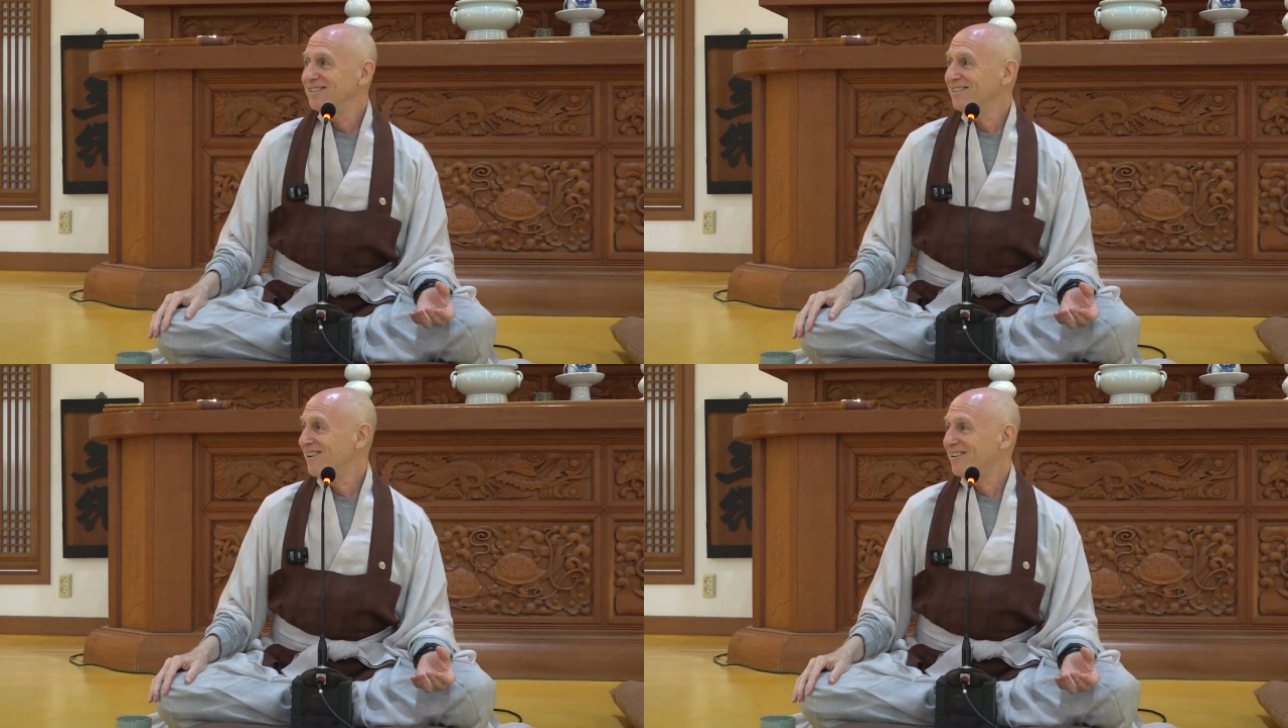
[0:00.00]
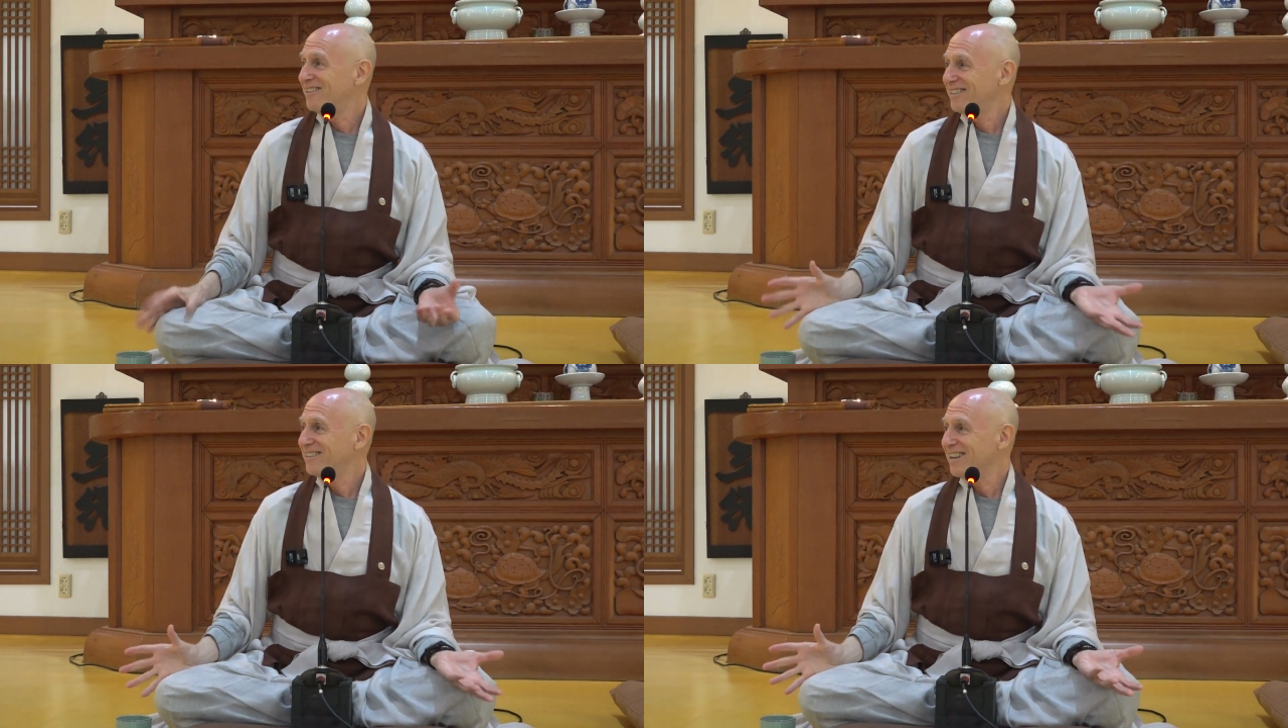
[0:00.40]
you
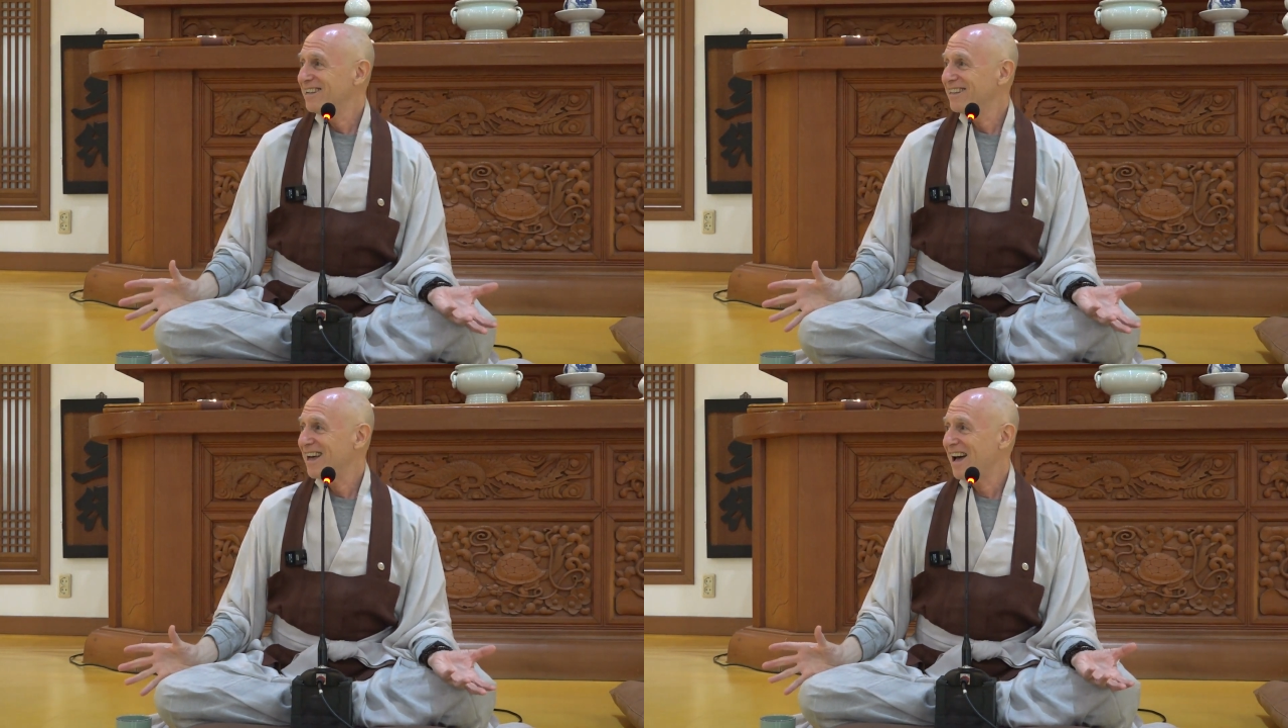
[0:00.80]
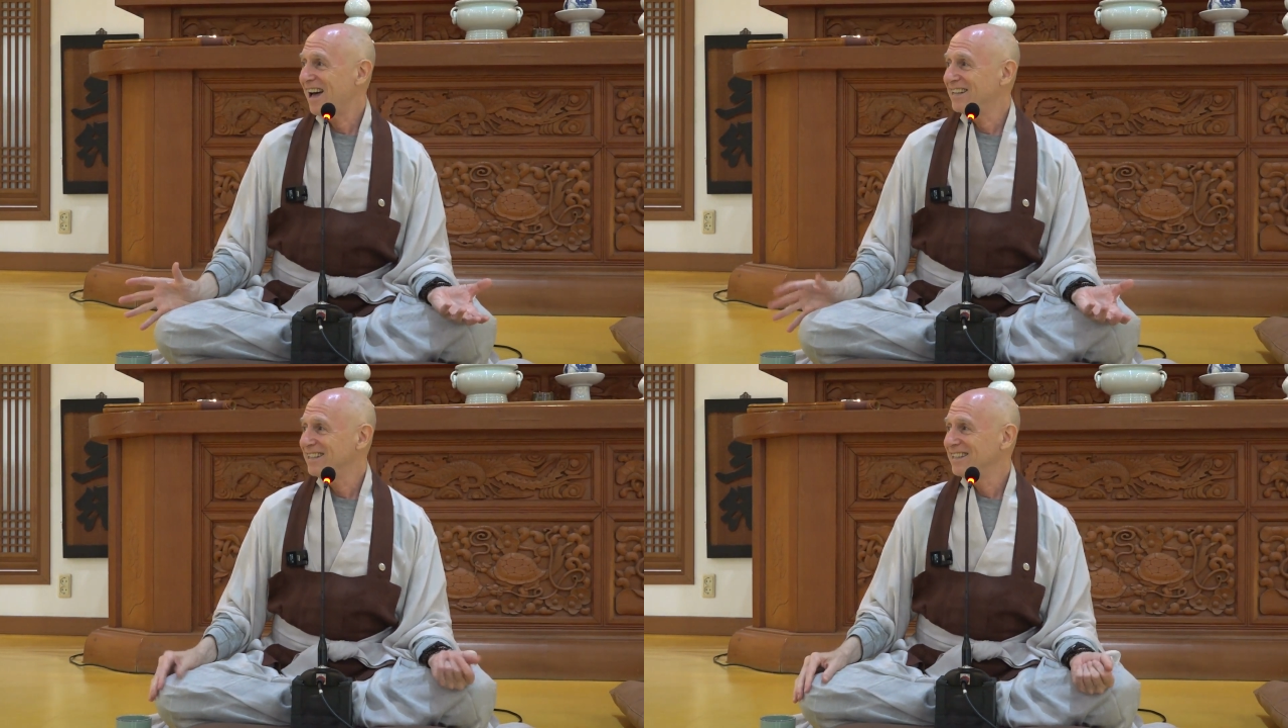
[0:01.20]
know, like
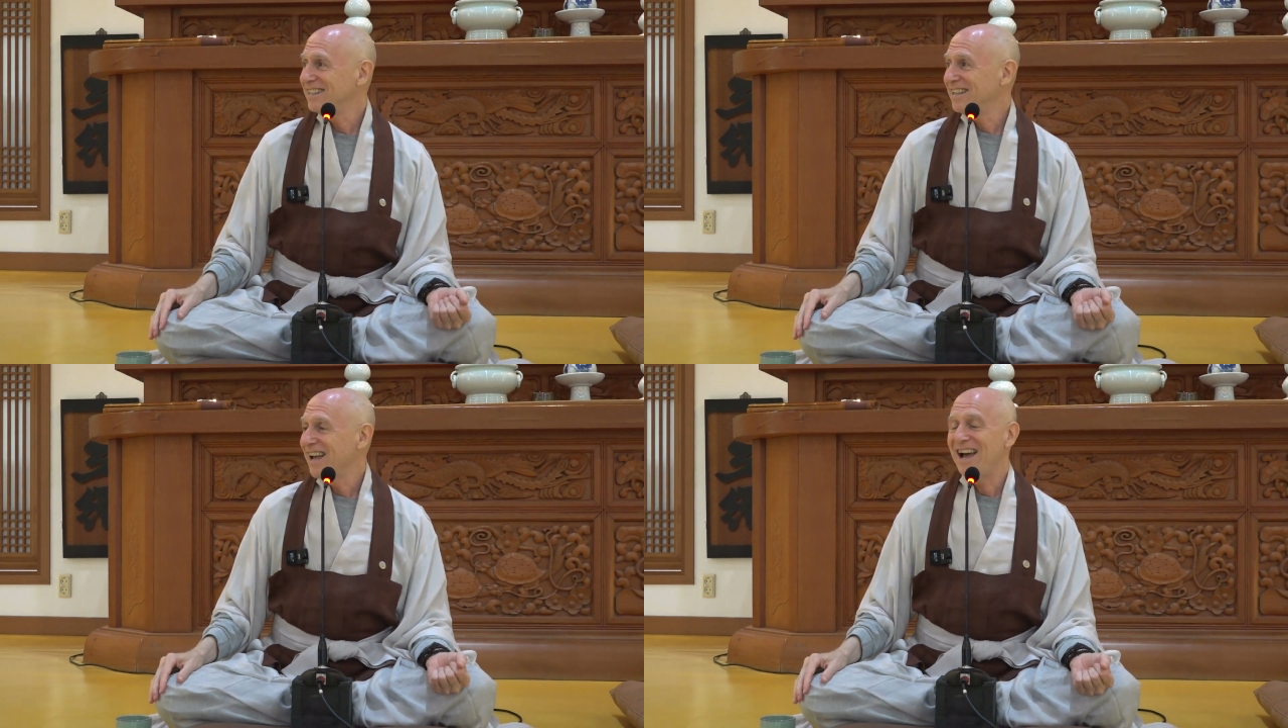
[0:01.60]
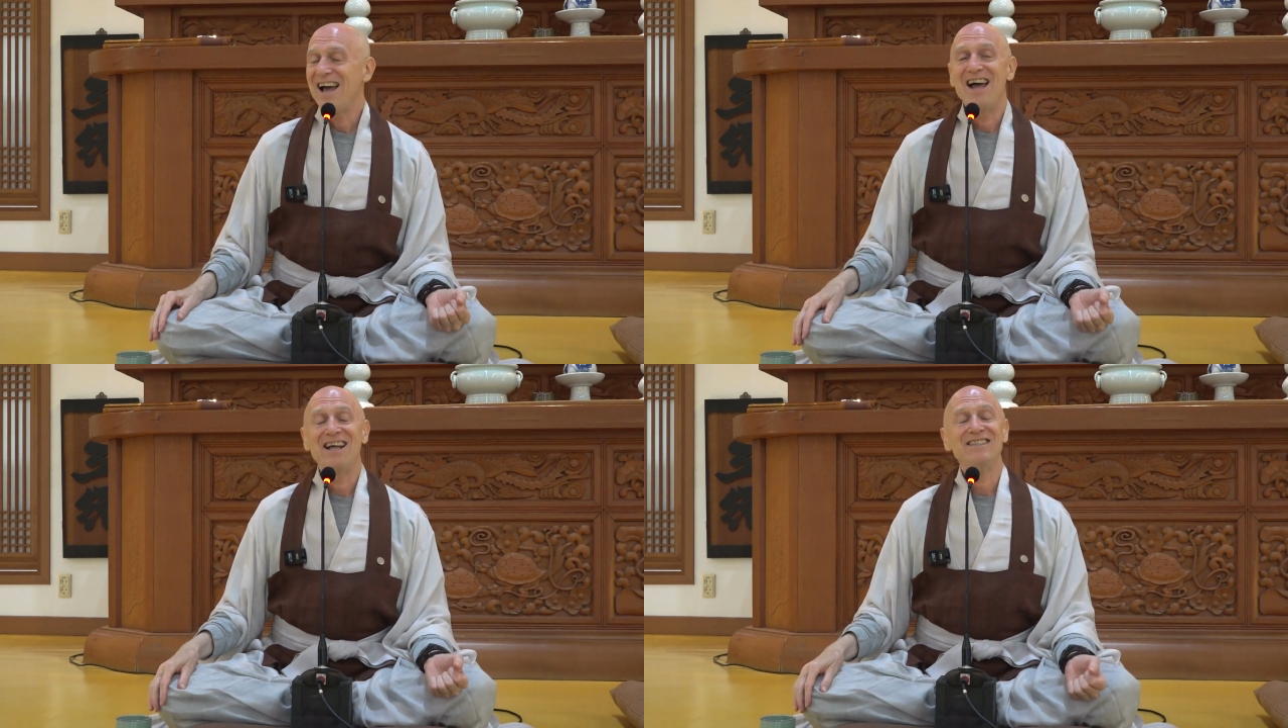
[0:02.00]
that.
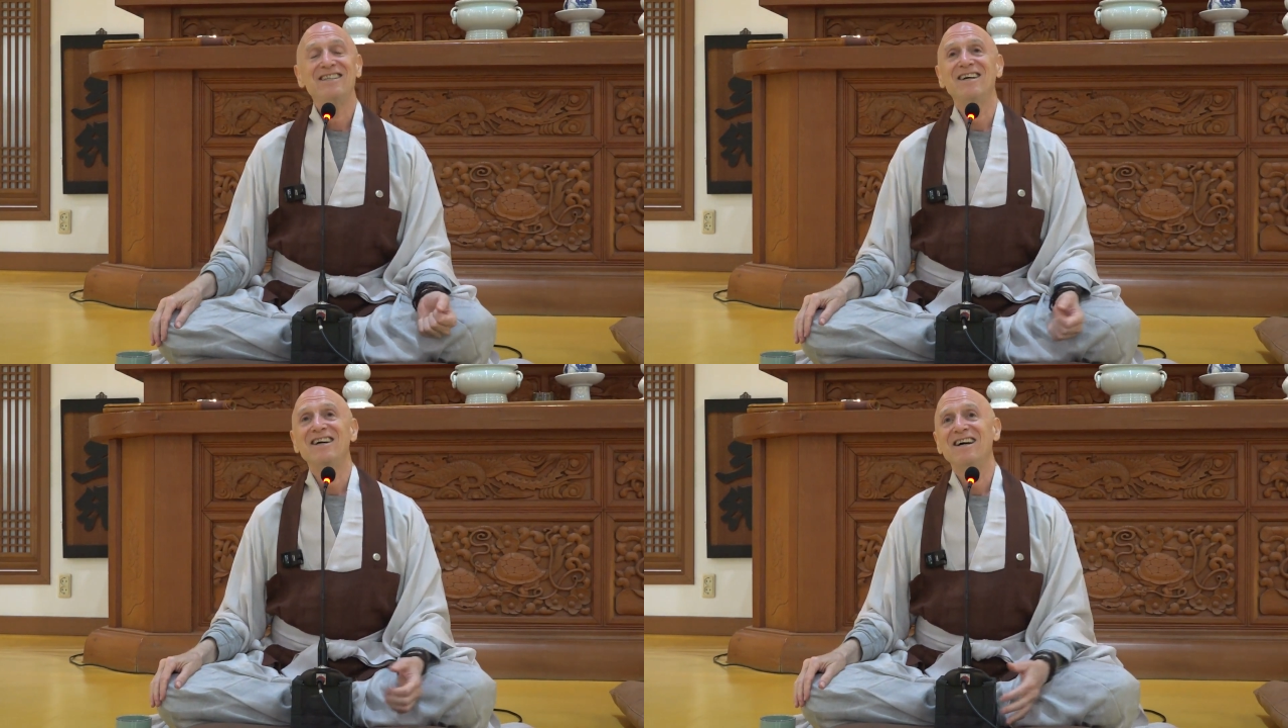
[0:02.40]
And,